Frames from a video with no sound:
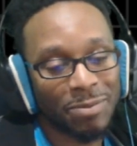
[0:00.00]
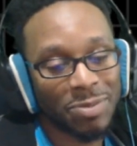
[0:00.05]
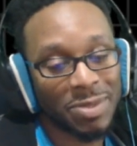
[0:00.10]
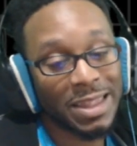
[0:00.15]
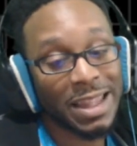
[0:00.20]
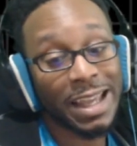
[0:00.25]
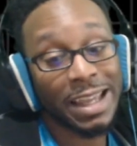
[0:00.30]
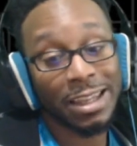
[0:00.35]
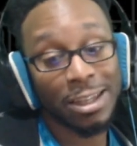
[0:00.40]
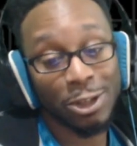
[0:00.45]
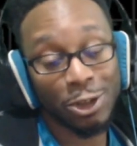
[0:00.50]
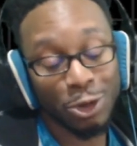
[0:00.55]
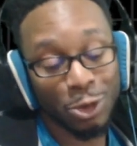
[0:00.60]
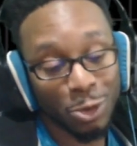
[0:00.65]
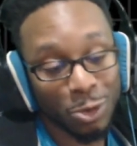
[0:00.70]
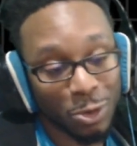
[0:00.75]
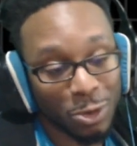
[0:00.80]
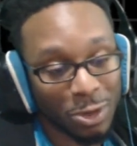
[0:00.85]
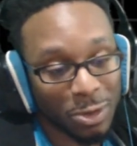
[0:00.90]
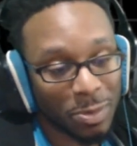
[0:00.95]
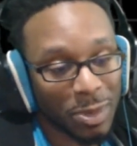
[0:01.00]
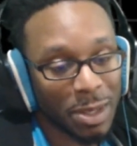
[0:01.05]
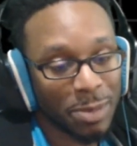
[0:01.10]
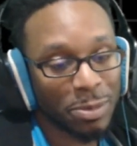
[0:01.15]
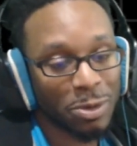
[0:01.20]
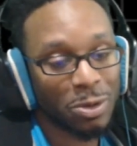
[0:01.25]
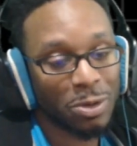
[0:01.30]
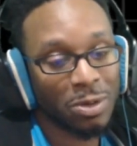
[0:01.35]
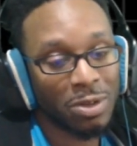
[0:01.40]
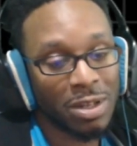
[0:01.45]
like you, or the
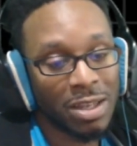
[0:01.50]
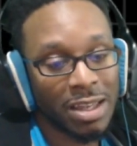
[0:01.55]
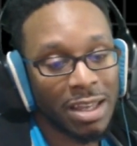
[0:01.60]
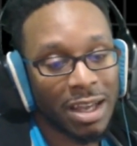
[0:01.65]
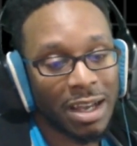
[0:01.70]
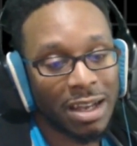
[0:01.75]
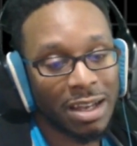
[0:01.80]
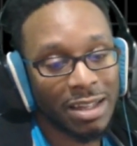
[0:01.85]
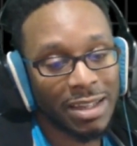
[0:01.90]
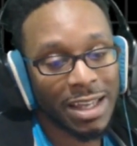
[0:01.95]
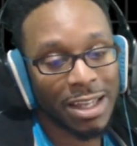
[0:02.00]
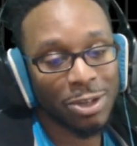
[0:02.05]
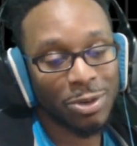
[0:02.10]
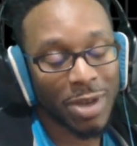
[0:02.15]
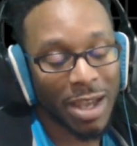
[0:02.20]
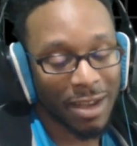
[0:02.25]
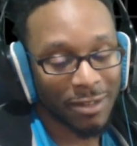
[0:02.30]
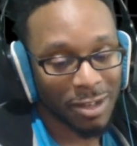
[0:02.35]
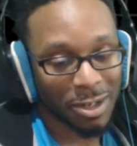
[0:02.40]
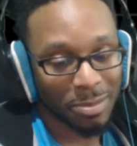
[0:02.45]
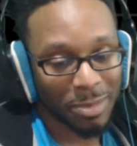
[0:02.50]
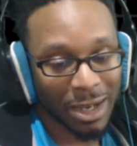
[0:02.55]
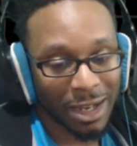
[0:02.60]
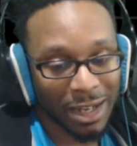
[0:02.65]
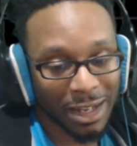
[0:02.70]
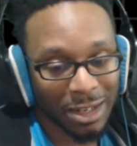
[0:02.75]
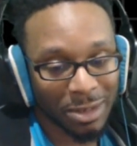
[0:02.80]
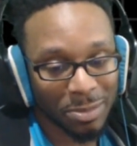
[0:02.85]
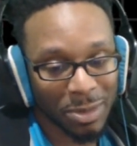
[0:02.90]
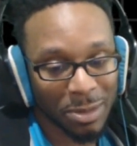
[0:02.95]
people that you have in
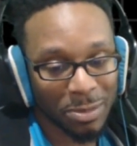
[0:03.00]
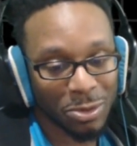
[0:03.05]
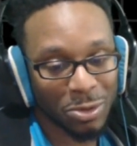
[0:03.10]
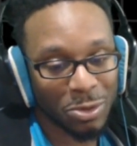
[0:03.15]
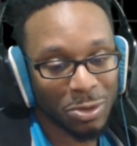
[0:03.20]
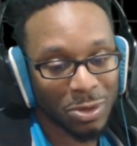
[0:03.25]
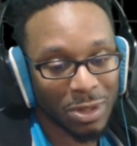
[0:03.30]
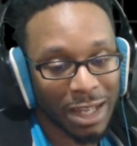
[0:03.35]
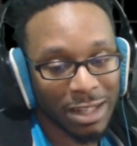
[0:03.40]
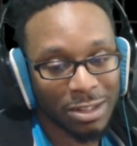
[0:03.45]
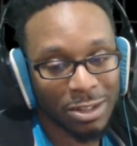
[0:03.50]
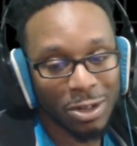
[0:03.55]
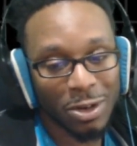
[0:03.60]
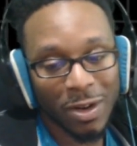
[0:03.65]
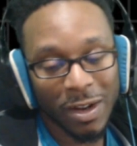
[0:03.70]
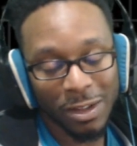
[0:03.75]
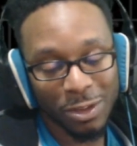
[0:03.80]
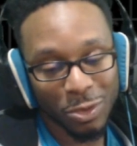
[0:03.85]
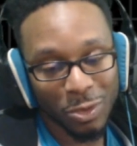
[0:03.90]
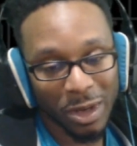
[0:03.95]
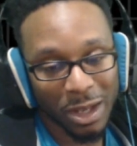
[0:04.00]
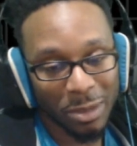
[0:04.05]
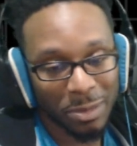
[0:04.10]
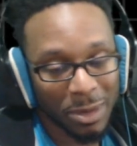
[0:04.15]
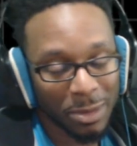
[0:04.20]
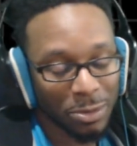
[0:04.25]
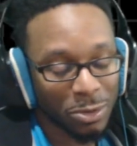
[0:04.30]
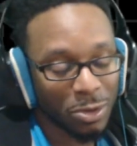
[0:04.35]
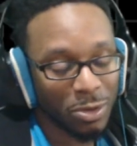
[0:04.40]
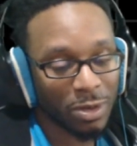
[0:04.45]
mind, people who like to go either way,
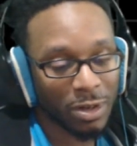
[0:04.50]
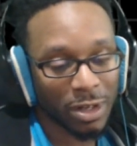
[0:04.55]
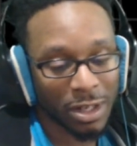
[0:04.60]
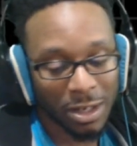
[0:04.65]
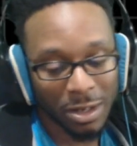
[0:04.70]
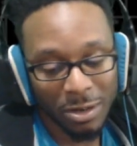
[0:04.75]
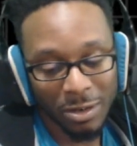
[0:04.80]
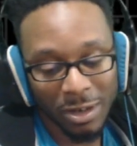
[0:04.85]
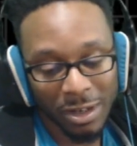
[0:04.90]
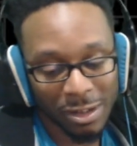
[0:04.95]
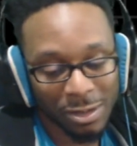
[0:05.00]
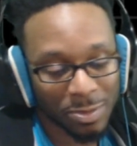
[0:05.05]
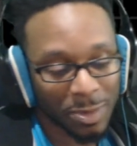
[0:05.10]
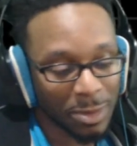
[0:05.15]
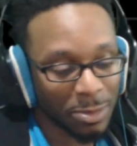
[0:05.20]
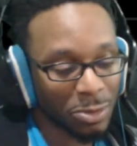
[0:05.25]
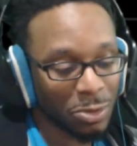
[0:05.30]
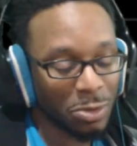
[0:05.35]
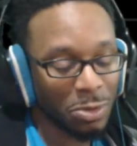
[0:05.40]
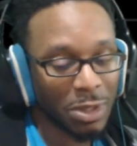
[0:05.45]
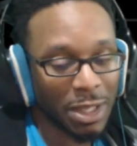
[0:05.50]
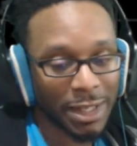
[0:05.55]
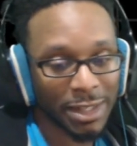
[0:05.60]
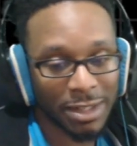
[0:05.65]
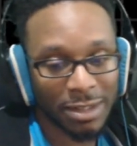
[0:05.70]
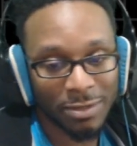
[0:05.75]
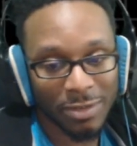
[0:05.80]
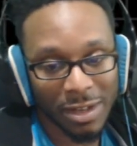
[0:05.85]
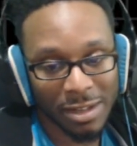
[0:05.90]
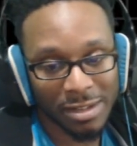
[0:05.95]
people who are curious, people who like to
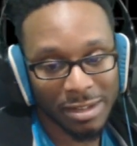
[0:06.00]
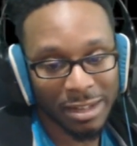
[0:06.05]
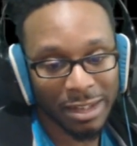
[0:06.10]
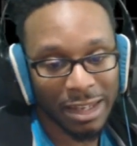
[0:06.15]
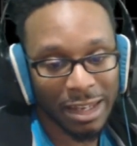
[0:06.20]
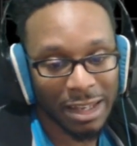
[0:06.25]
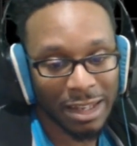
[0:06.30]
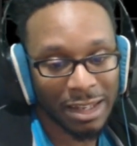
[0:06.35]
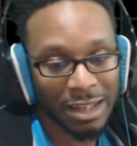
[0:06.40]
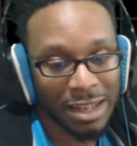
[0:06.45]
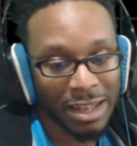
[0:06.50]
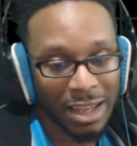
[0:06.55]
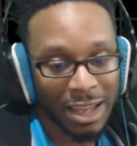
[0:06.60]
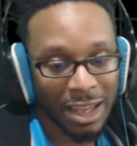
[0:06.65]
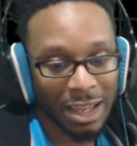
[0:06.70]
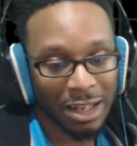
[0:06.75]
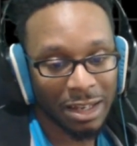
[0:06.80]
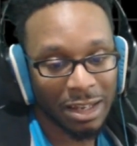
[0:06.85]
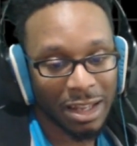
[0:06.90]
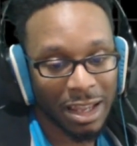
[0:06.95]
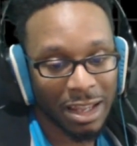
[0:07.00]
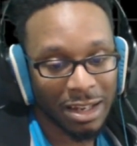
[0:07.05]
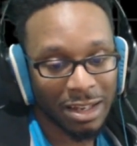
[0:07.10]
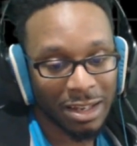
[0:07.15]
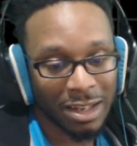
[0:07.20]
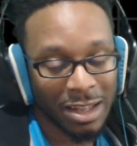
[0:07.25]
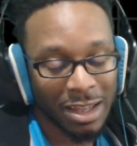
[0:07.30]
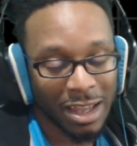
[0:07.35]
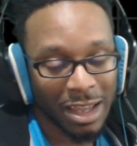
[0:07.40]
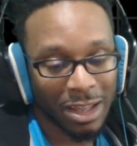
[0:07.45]
investigate
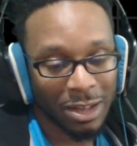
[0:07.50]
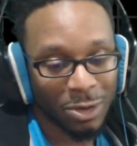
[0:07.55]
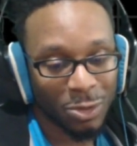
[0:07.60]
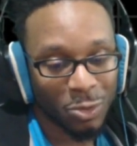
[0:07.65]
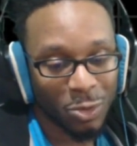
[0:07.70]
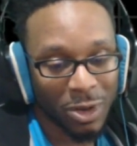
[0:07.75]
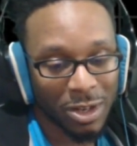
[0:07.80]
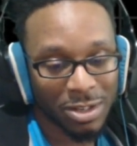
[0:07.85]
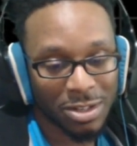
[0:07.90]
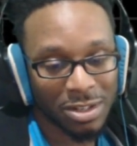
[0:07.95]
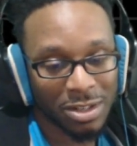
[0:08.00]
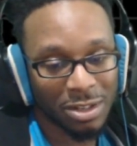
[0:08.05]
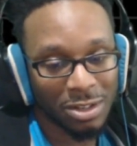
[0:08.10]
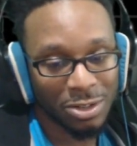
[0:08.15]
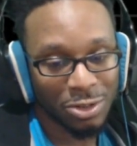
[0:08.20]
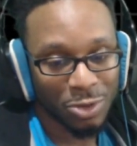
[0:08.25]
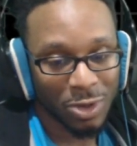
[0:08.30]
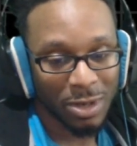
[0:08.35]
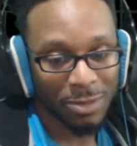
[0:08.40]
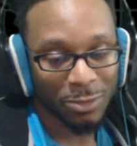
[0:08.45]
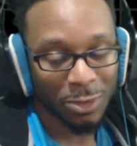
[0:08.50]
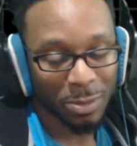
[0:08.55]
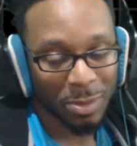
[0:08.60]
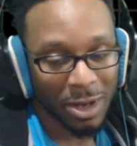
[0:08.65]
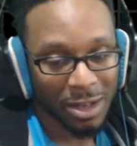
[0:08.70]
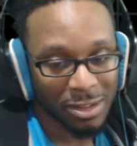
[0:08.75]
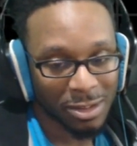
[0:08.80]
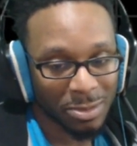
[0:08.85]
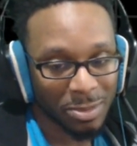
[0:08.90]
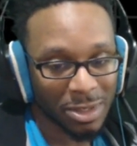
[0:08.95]
and wish and dream for
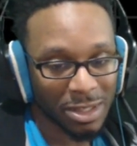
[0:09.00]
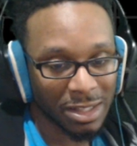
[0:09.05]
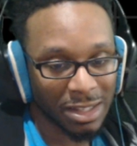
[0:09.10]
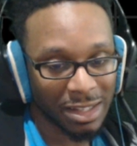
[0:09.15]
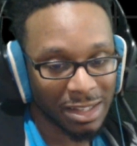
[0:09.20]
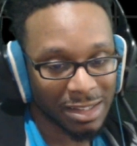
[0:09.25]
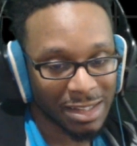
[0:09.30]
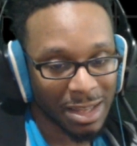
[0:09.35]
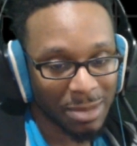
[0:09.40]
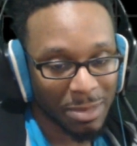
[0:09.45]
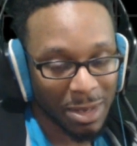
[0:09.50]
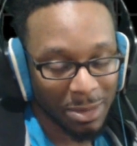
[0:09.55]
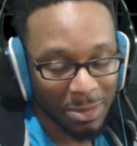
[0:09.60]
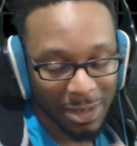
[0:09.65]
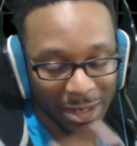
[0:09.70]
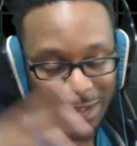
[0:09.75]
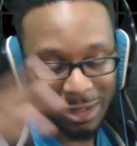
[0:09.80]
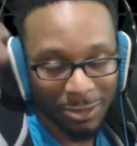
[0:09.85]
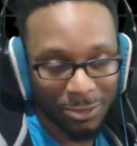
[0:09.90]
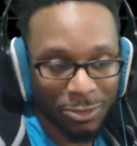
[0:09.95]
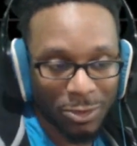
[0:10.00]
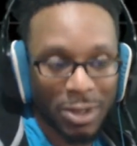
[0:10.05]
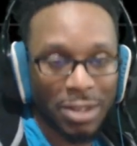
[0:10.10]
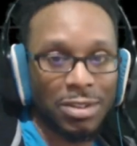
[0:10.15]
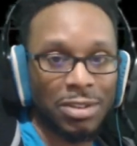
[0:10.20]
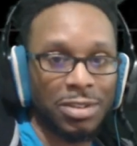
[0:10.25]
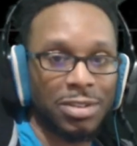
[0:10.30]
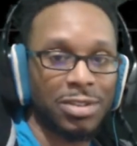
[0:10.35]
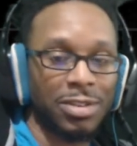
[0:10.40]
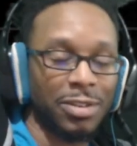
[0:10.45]
possibilities that may be on the
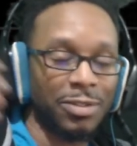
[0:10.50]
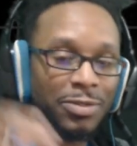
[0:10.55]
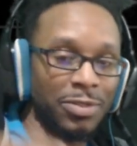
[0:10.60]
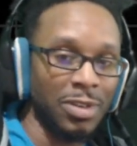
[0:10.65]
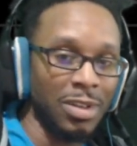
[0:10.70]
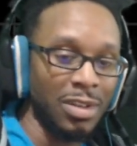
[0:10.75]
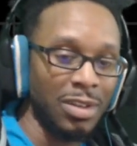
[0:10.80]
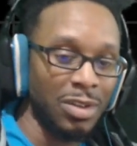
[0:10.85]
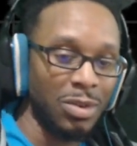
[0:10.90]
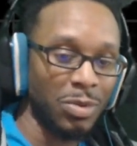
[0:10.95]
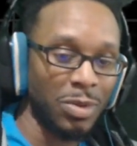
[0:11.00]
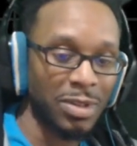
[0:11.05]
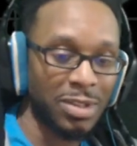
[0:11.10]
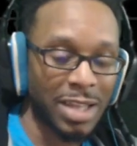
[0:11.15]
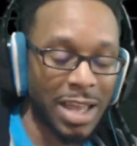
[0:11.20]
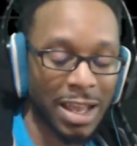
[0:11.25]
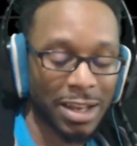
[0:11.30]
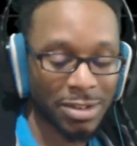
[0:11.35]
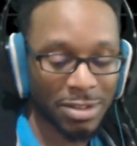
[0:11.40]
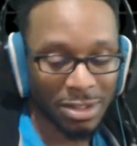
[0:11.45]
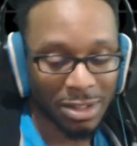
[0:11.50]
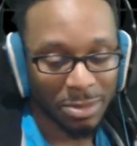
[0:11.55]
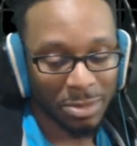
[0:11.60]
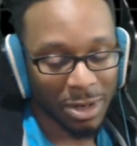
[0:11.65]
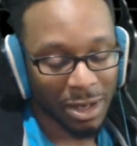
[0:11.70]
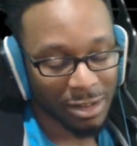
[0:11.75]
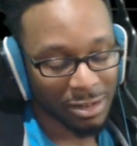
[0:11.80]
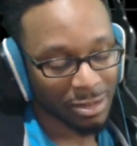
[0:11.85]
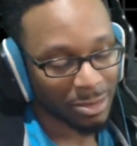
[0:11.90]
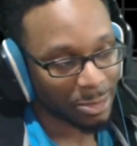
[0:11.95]
fringe of what's actually
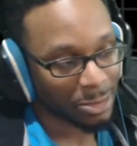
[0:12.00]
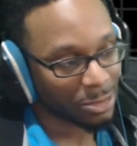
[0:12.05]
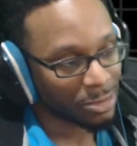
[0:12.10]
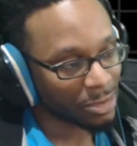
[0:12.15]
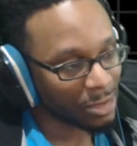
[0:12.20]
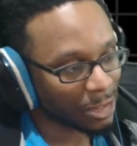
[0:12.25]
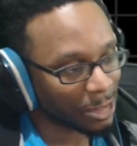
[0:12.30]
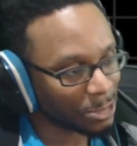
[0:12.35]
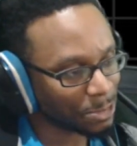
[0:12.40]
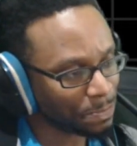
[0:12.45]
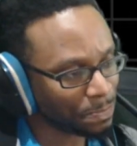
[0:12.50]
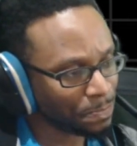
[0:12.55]
possible. So